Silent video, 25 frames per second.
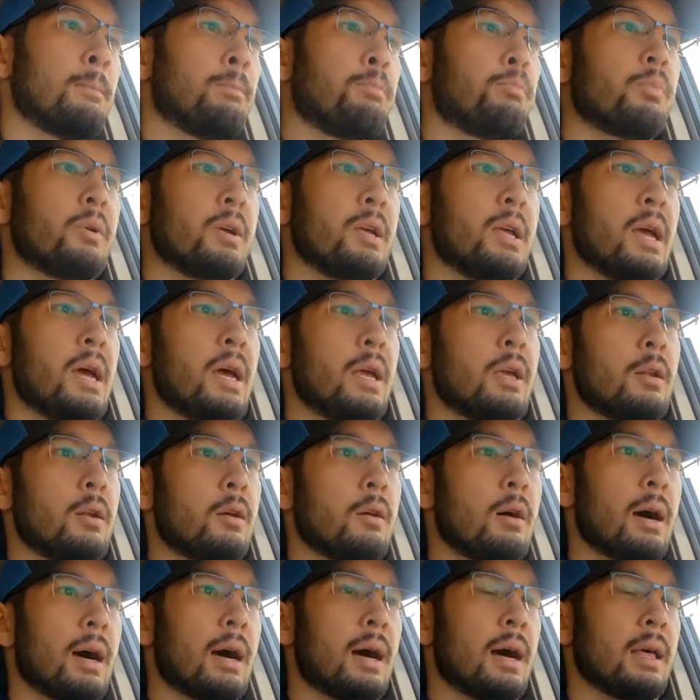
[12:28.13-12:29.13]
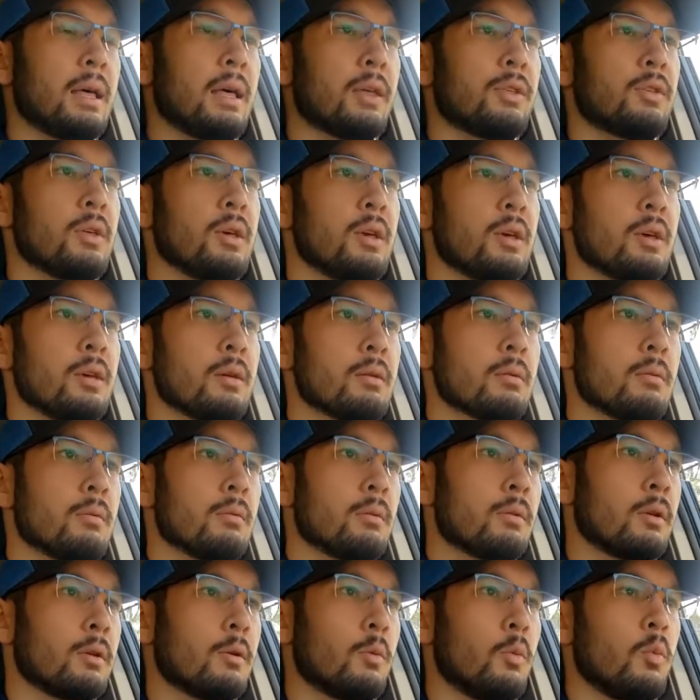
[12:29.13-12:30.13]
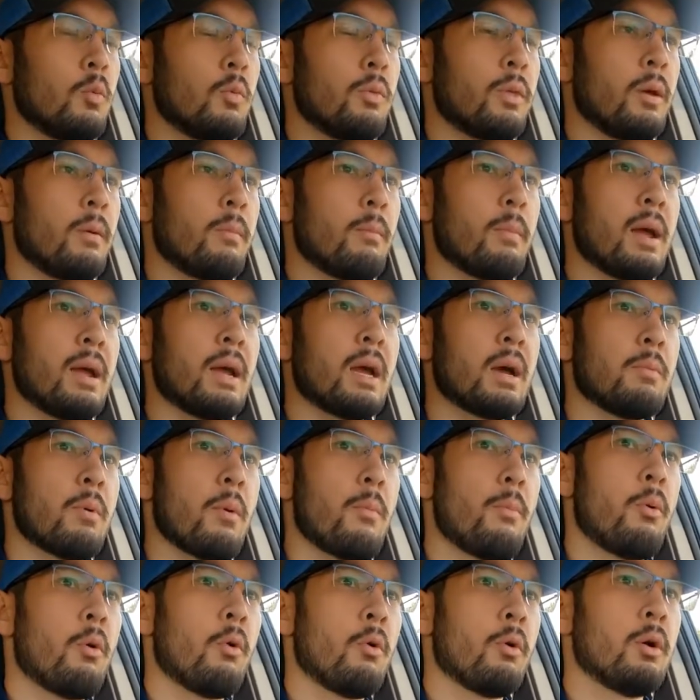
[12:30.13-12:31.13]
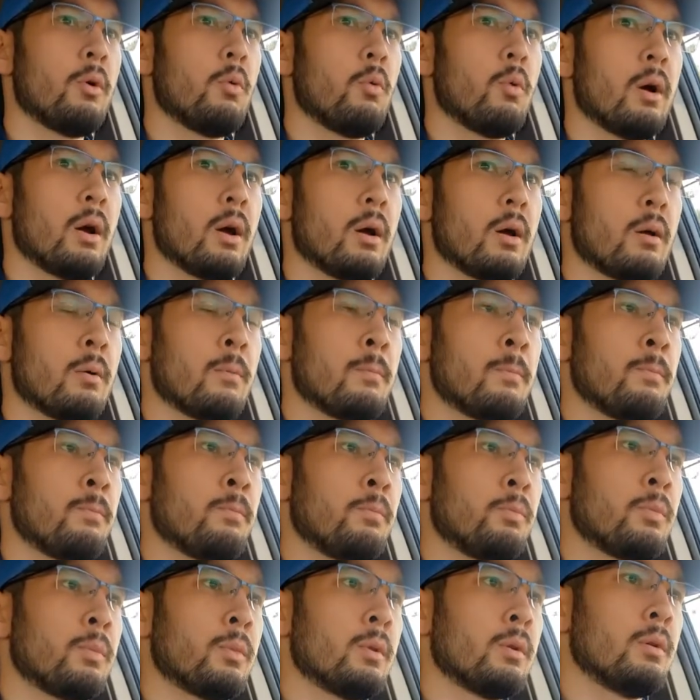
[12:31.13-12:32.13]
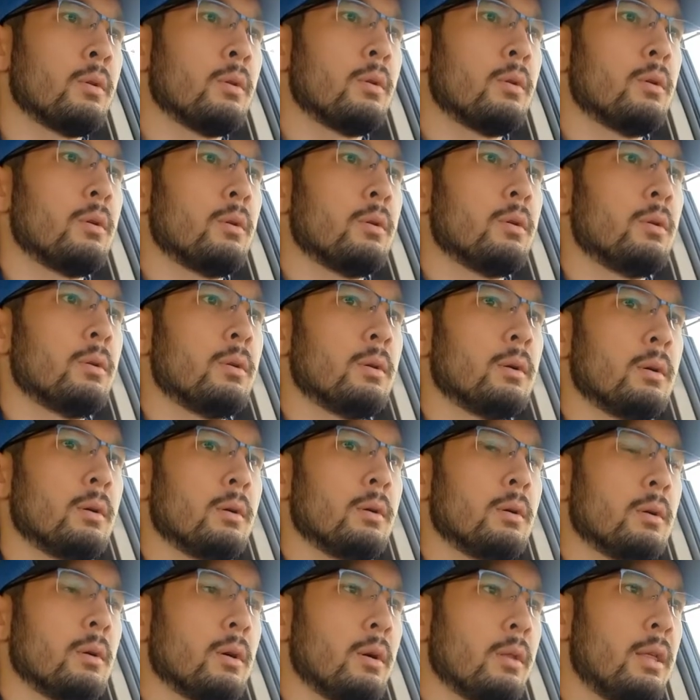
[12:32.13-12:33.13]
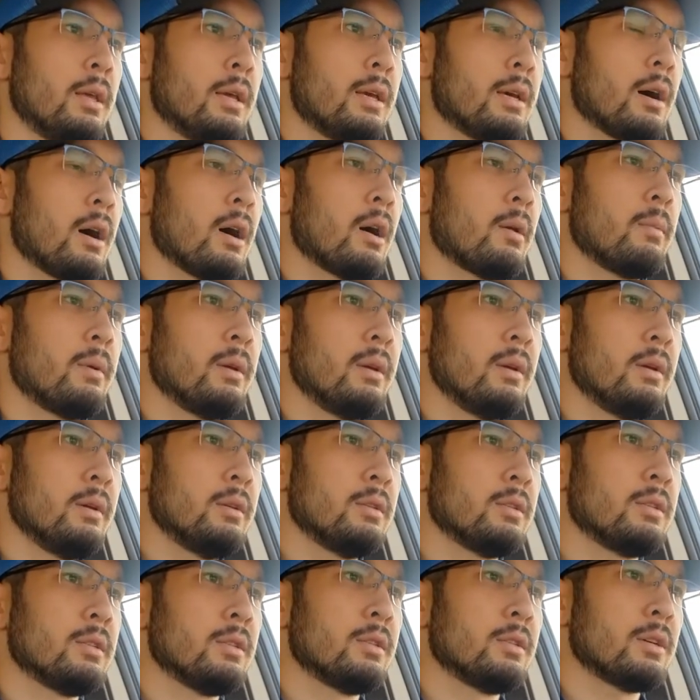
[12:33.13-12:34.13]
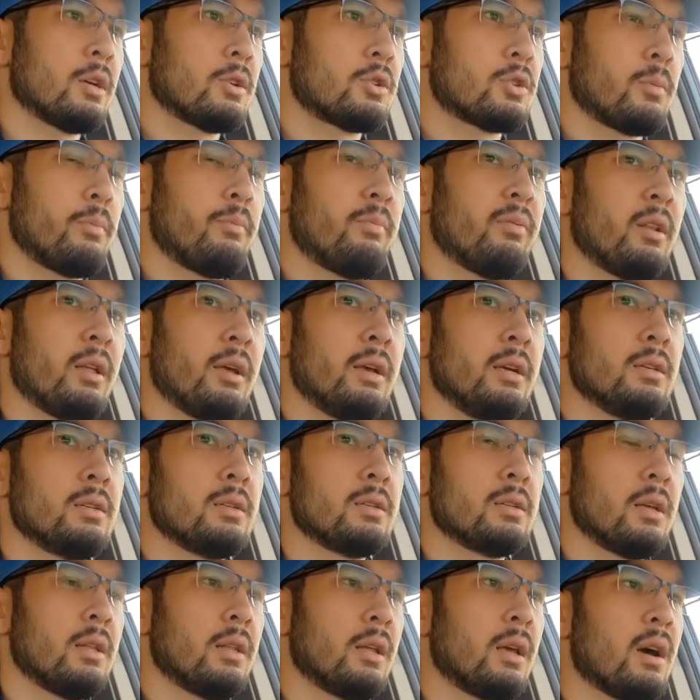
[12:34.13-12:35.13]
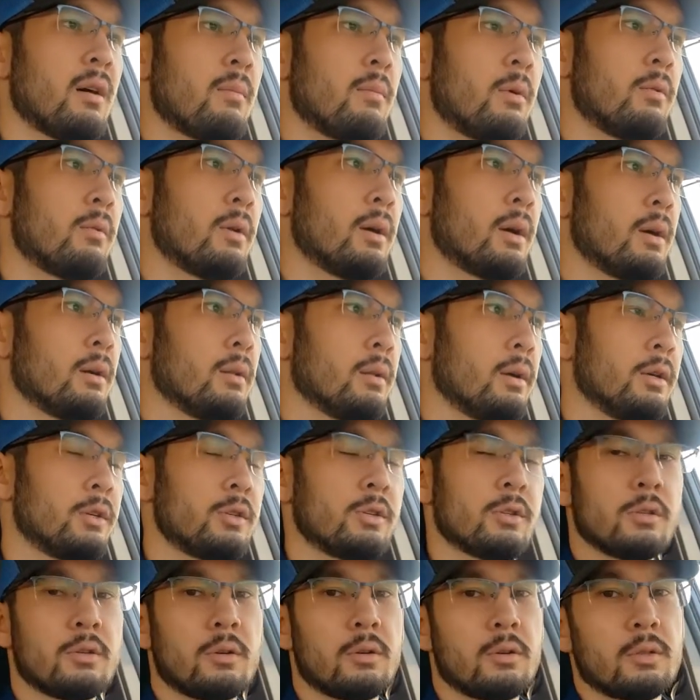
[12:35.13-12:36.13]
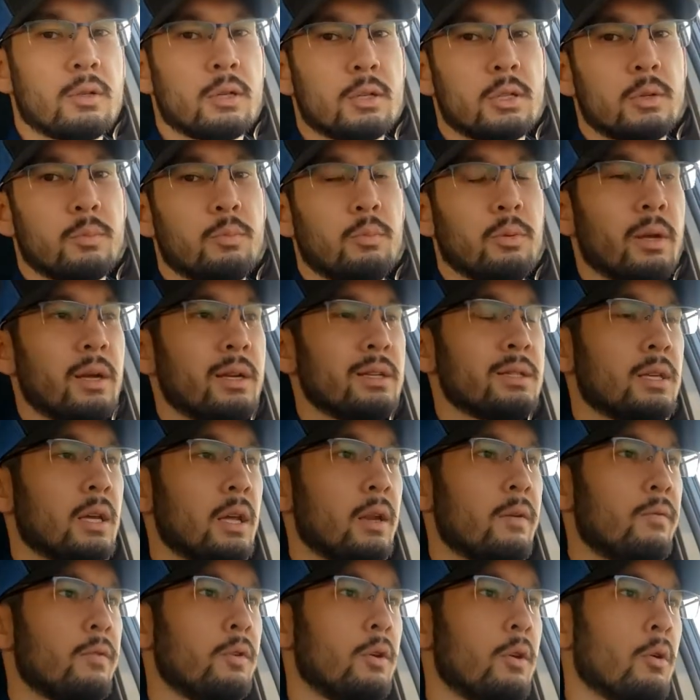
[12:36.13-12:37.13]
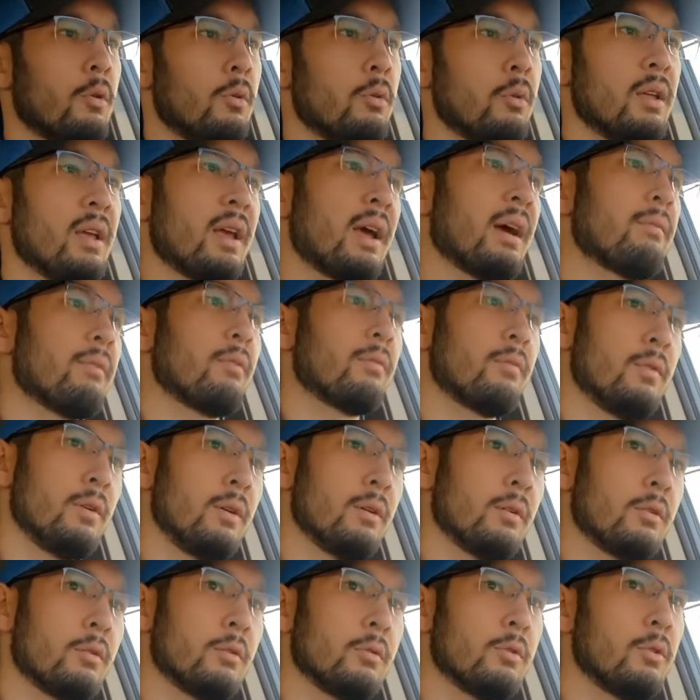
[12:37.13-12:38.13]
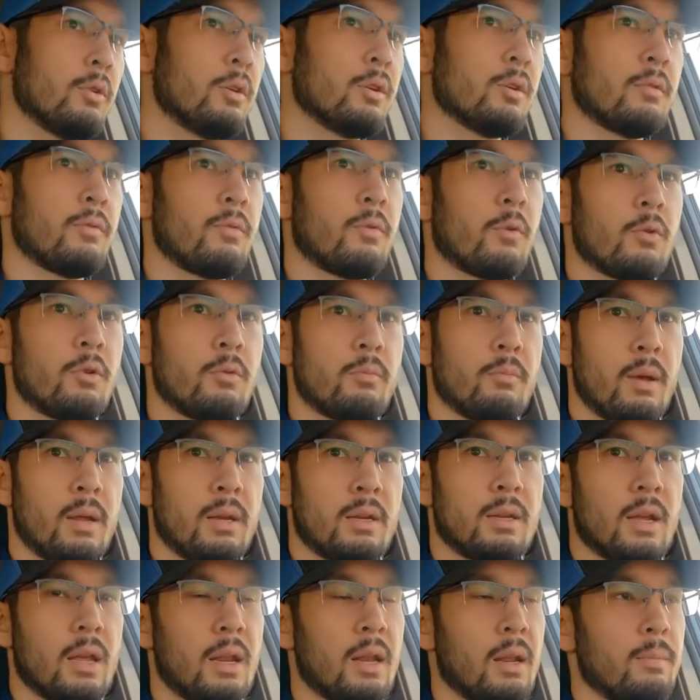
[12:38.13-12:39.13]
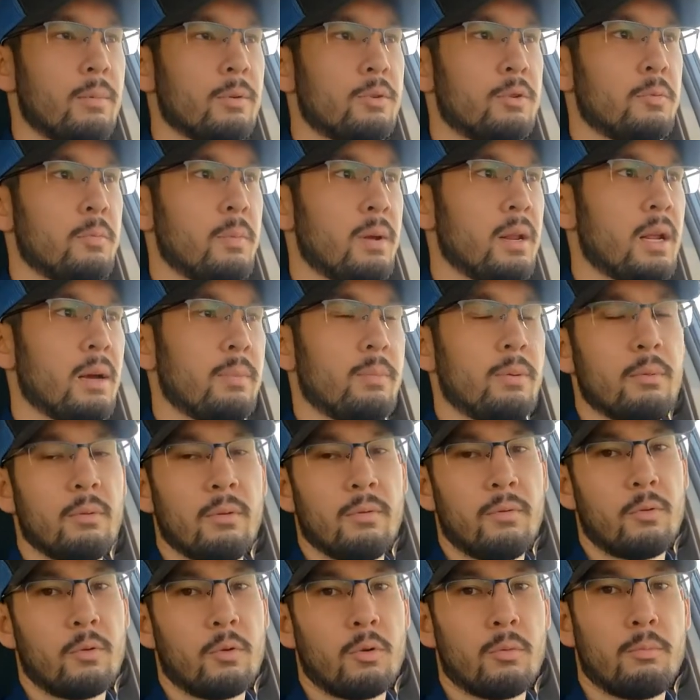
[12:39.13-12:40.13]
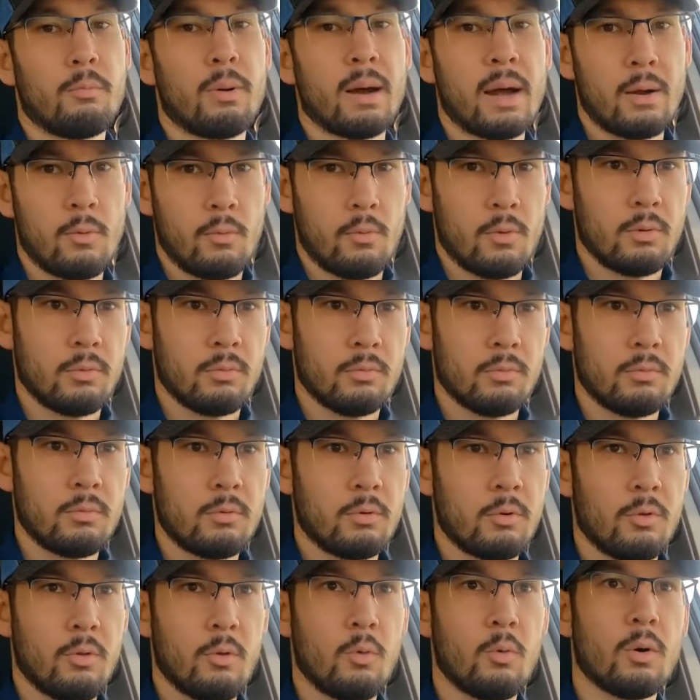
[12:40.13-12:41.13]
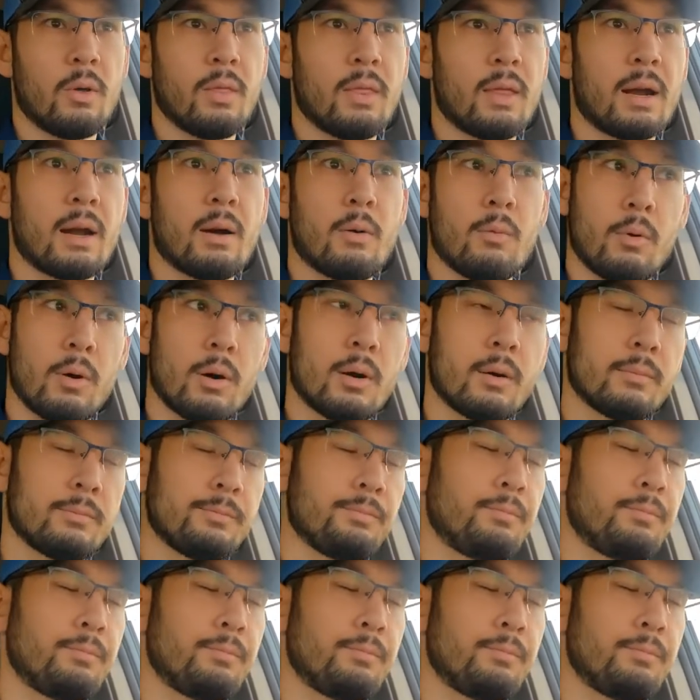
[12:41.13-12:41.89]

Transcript: but yeah, I think there may come a point where the economy is in such a place and the government regulations are in such a place that if you already have a vehicle, you can afford to maintain it, but you may not be able to afford to buy one that I want.